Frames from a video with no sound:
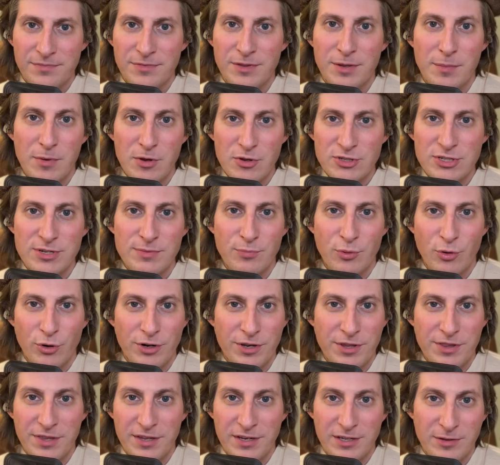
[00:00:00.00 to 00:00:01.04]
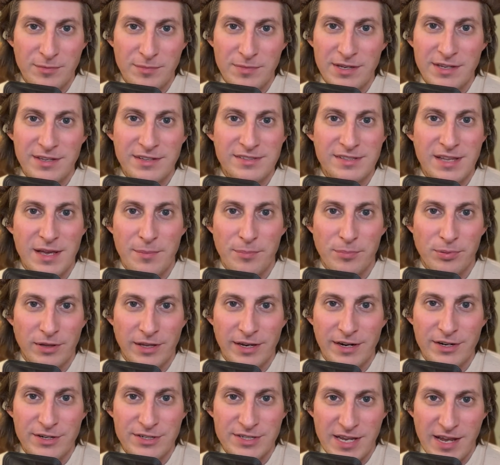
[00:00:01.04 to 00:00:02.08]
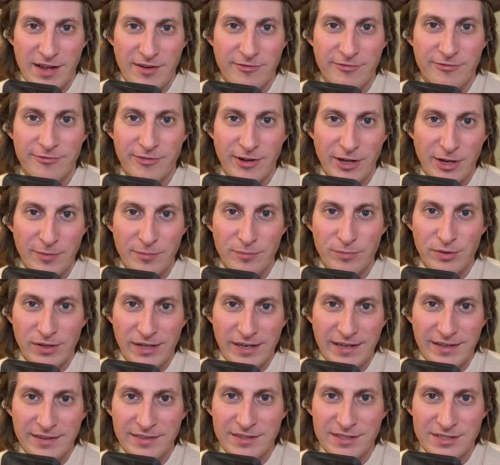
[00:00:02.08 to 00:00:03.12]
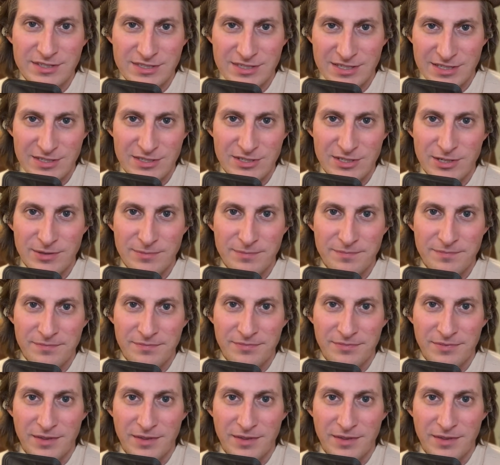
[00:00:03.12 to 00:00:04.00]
The most important thing to me is that players have fun playing this system,